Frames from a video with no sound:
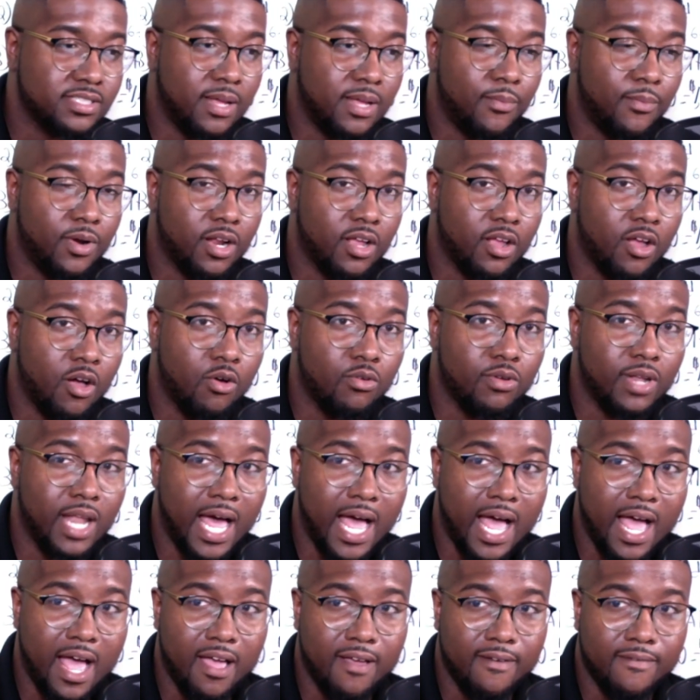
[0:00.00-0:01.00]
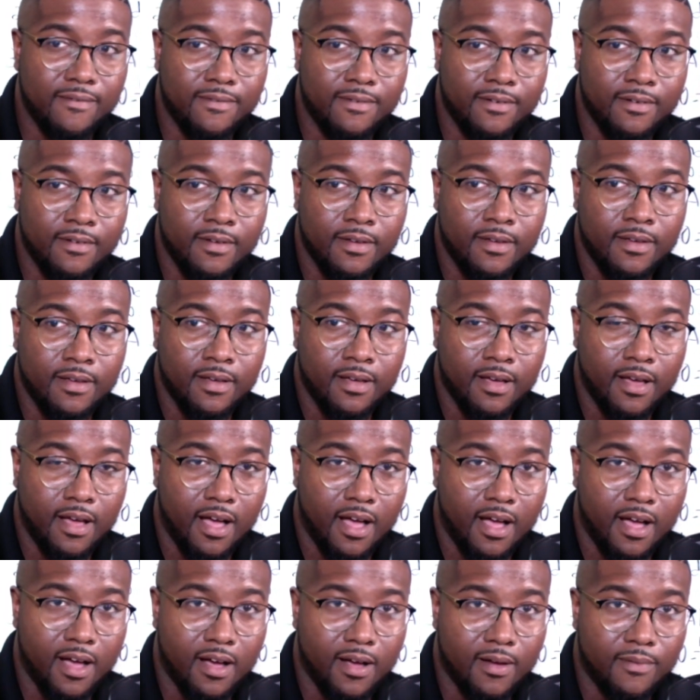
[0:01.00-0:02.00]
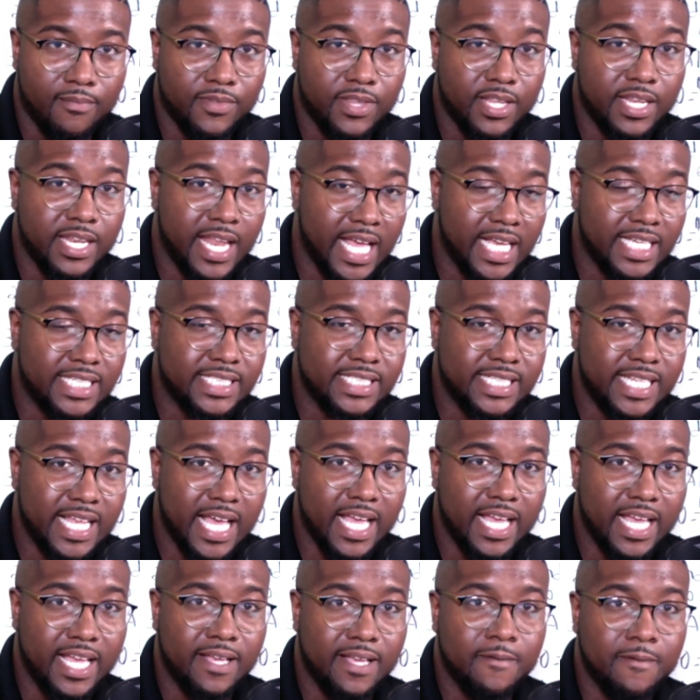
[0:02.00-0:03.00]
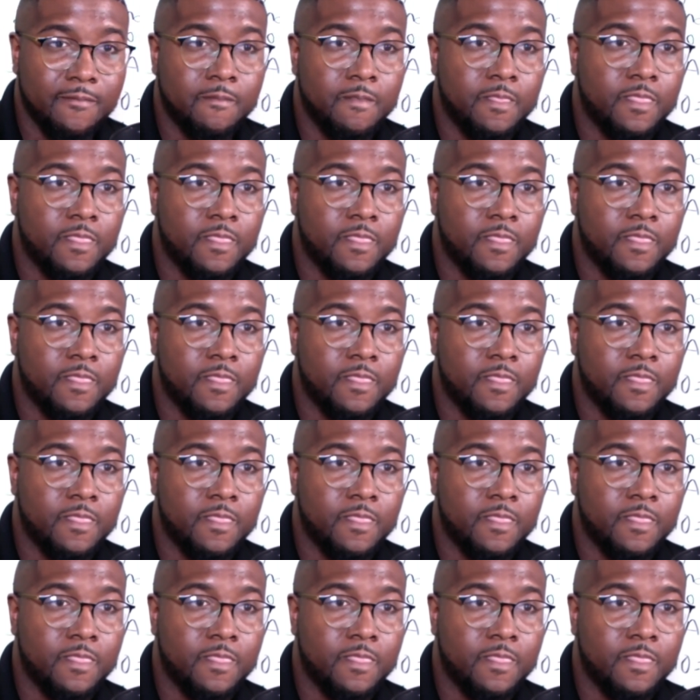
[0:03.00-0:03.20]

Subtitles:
I'm going to go live the next day,